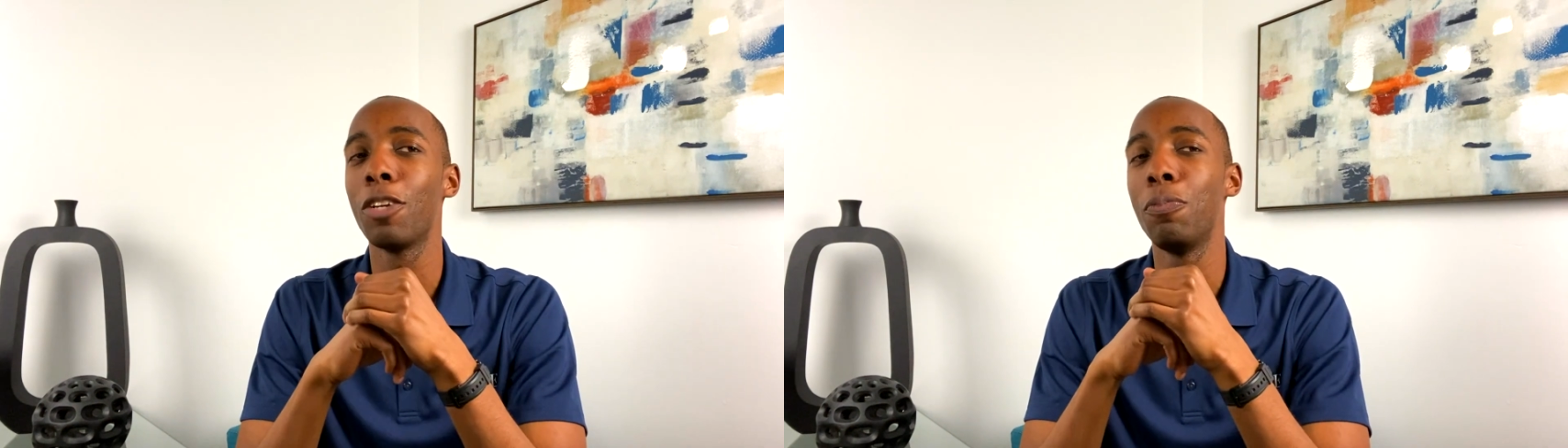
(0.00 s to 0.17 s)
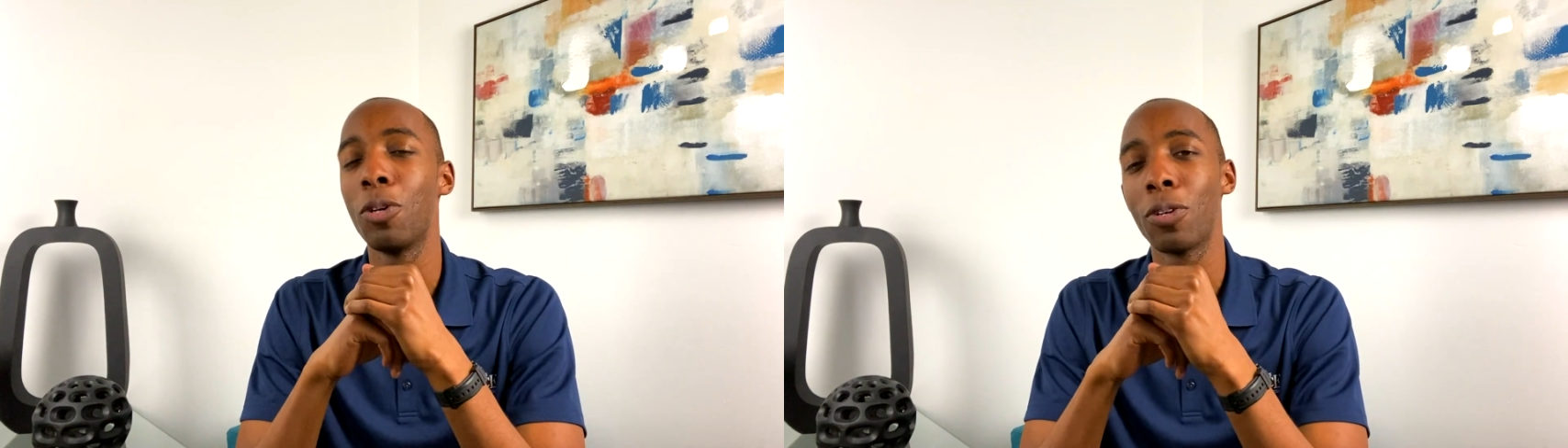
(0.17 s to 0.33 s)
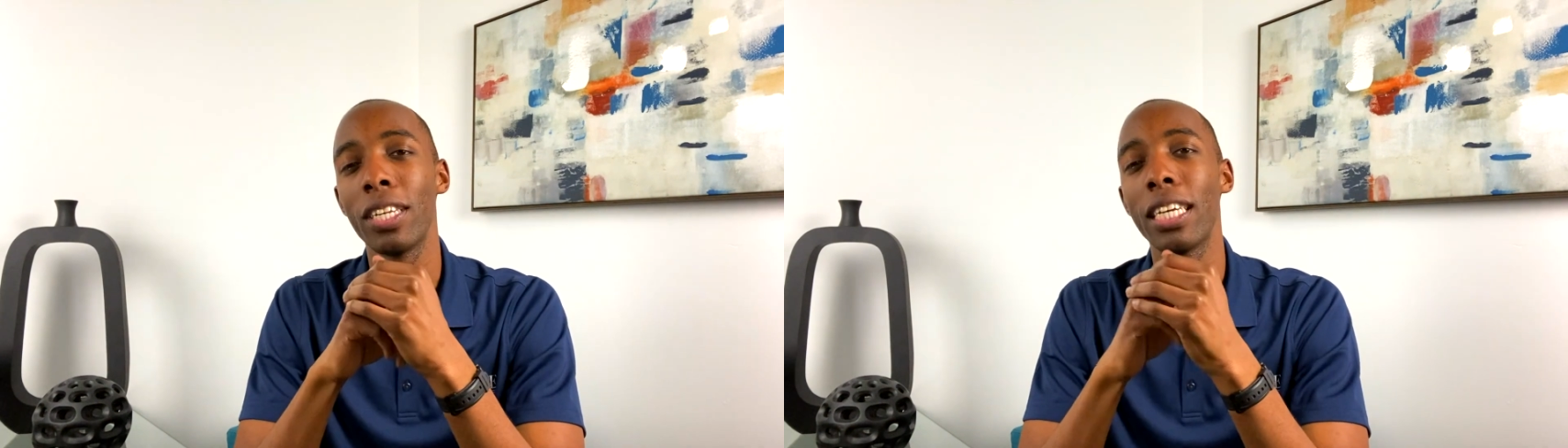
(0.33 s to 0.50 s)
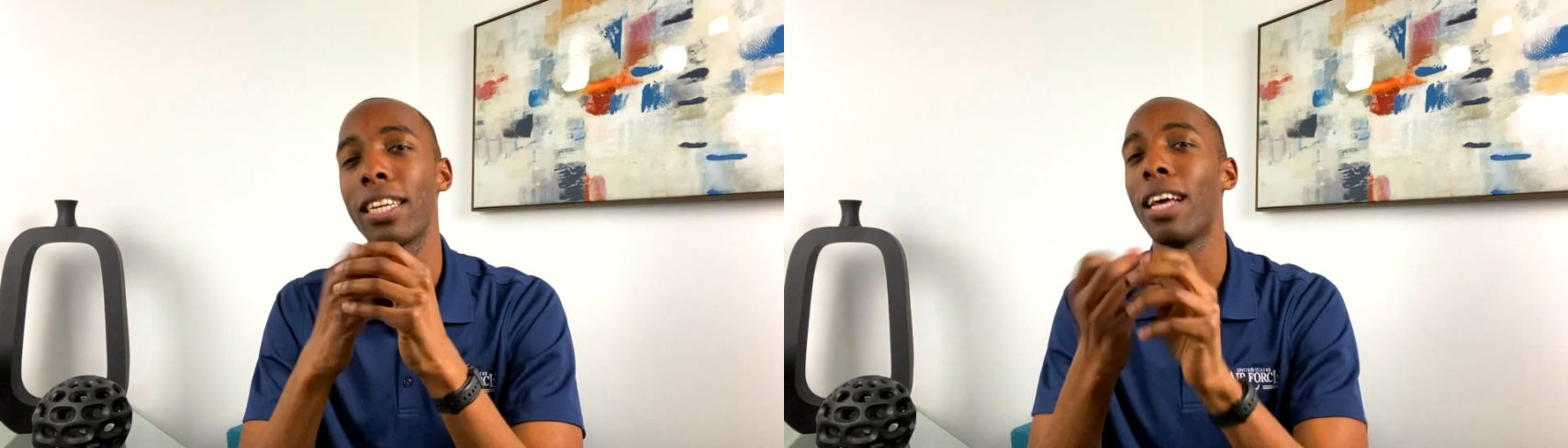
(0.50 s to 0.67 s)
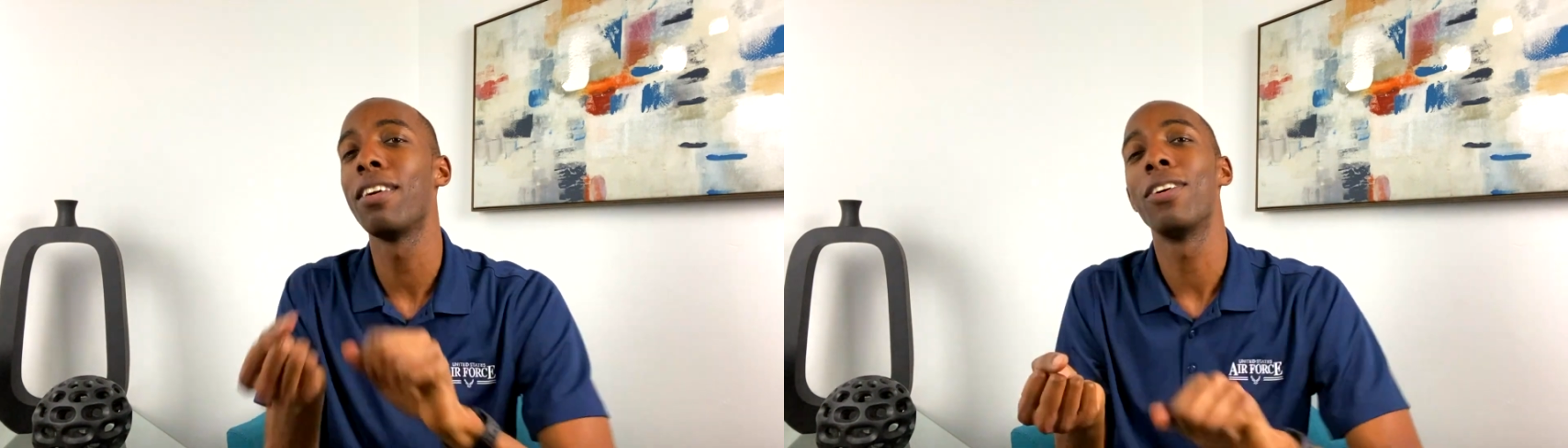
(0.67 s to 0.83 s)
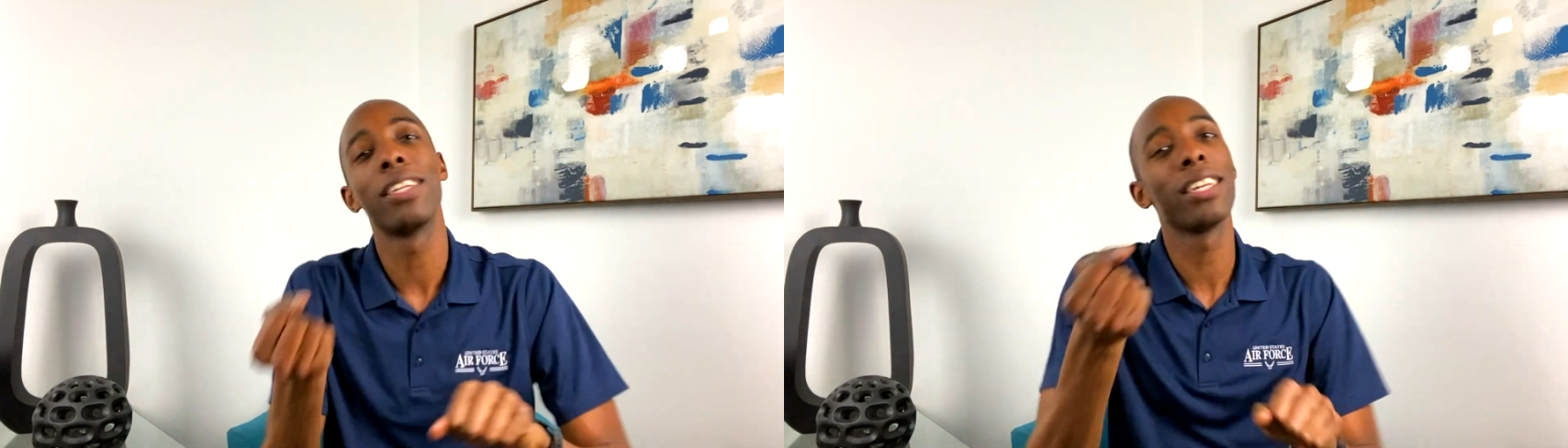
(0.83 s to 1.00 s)
Pugil sticks. I don't
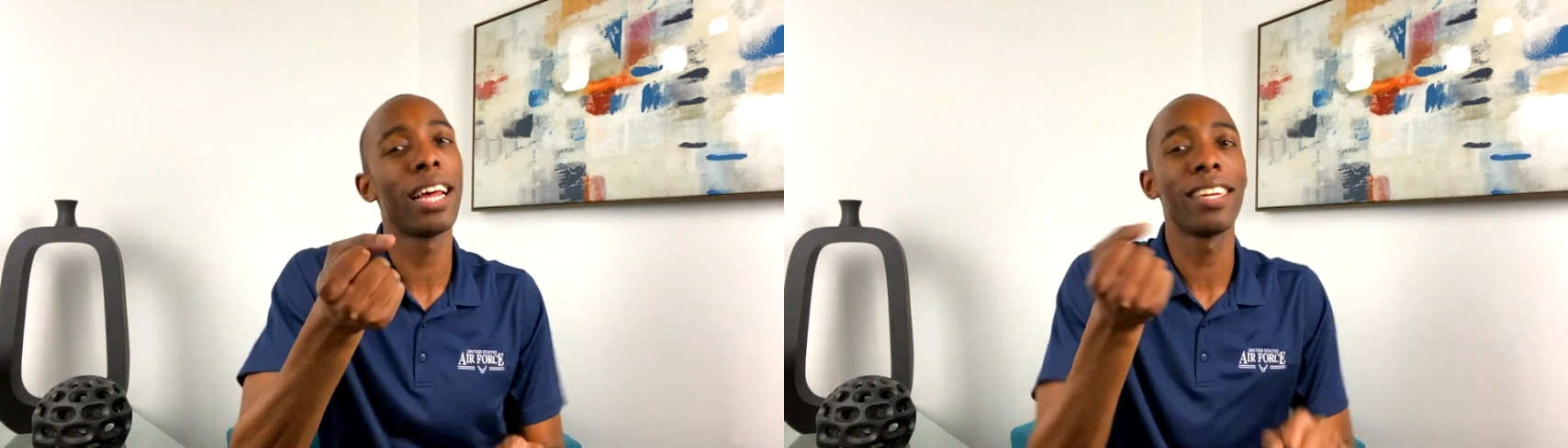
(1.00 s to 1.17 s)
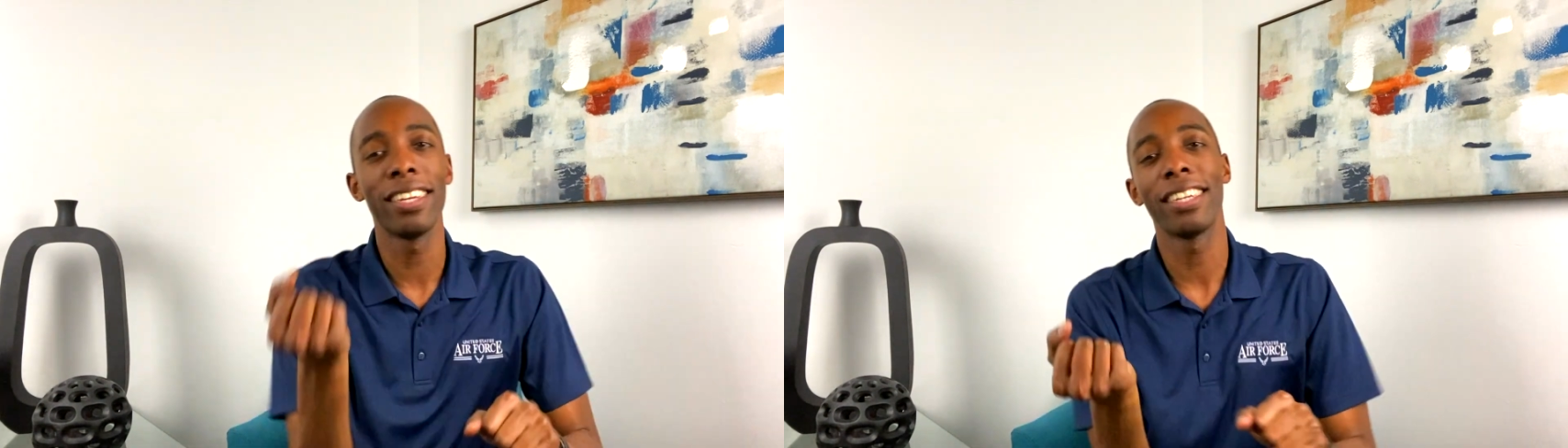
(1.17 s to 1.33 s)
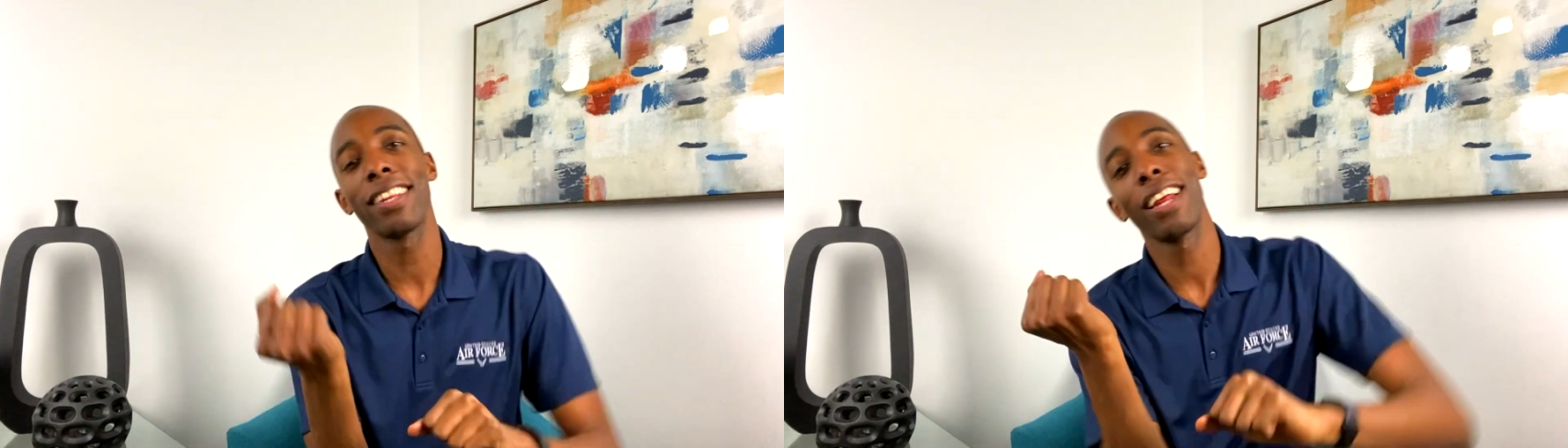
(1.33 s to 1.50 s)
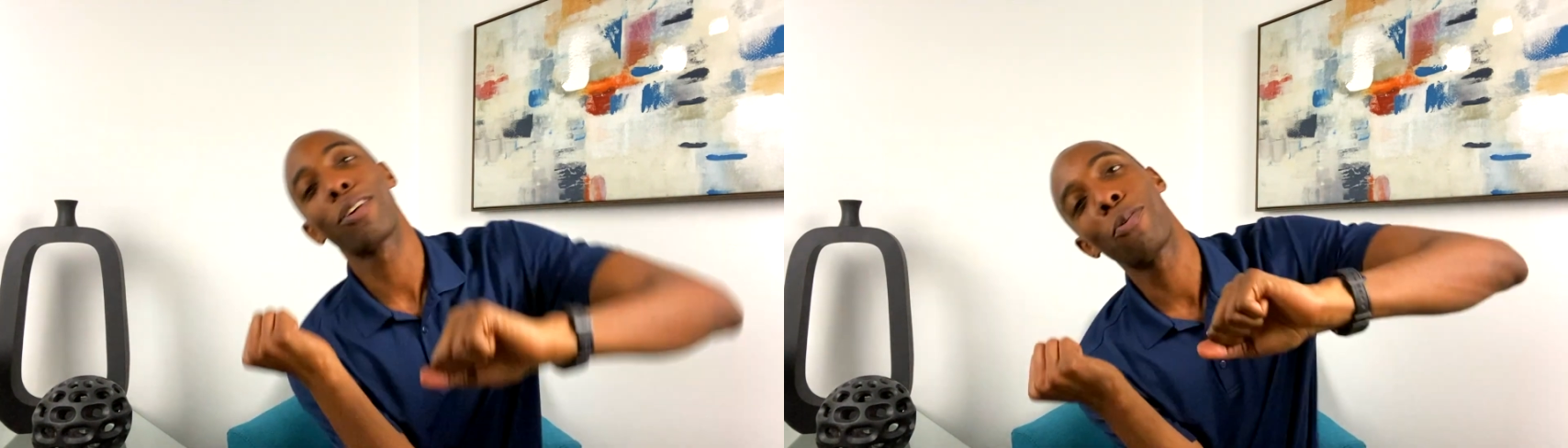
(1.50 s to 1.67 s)
know, it's a lot it's a lot of